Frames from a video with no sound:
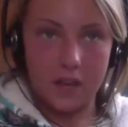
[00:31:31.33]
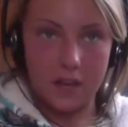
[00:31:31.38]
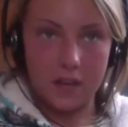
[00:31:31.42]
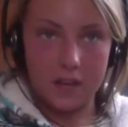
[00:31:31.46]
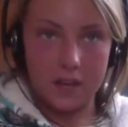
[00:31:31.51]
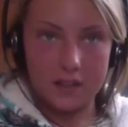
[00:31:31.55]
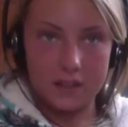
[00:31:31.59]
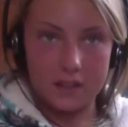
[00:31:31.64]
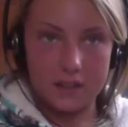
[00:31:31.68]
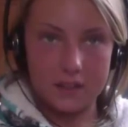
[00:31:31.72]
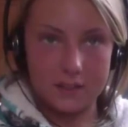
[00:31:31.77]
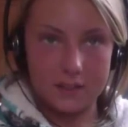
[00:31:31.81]

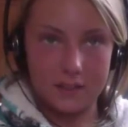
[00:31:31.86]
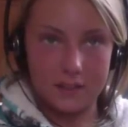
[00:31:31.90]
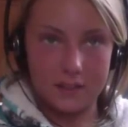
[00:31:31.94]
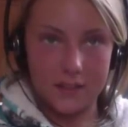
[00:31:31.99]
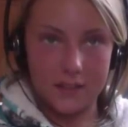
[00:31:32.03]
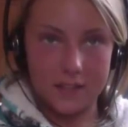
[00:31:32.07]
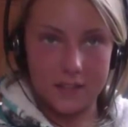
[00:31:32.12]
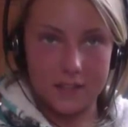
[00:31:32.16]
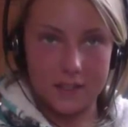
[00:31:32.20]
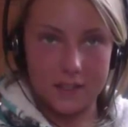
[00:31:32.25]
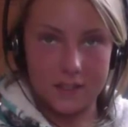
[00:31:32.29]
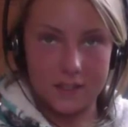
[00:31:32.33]
tinted
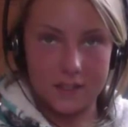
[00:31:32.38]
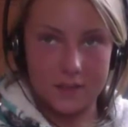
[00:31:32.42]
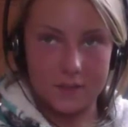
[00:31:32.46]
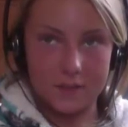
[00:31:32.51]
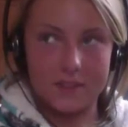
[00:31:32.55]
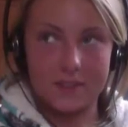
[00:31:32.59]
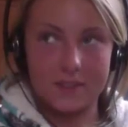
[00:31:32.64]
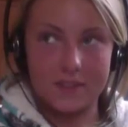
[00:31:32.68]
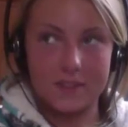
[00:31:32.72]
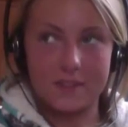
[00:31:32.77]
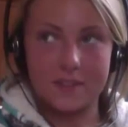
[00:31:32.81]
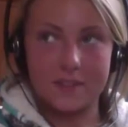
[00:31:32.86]
glasses
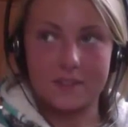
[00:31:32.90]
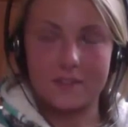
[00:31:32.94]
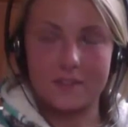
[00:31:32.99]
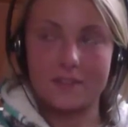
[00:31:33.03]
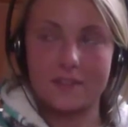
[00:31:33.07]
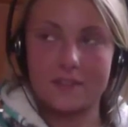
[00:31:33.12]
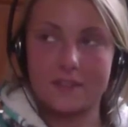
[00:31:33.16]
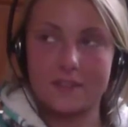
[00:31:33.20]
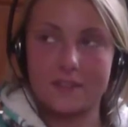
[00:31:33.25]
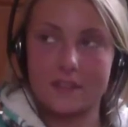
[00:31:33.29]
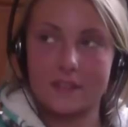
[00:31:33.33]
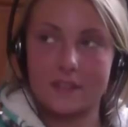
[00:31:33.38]
once
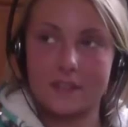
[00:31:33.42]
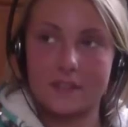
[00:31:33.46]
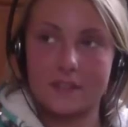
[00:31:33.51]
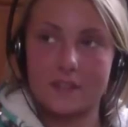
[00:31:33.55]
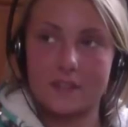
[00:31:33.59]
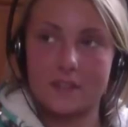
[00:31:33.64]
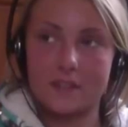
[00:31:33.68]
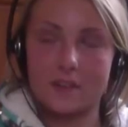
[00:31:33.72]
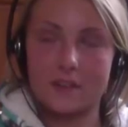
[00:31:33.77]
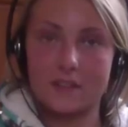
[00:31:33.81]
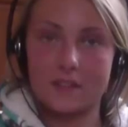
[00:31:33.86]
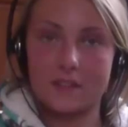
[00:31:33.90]
the sun
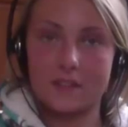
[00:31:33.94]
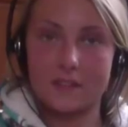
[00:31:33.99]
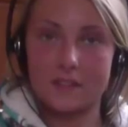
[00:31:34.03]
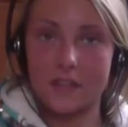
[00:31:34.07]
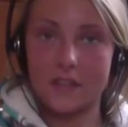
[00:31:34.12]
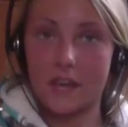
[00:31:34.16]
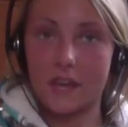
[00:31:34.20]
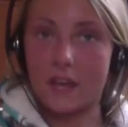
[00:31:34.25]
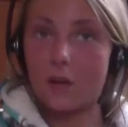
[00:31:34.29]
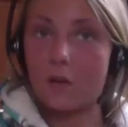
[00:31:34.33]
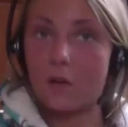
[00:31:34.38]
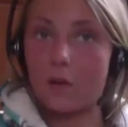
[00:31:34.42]
starts to
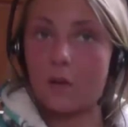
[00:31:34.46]
set,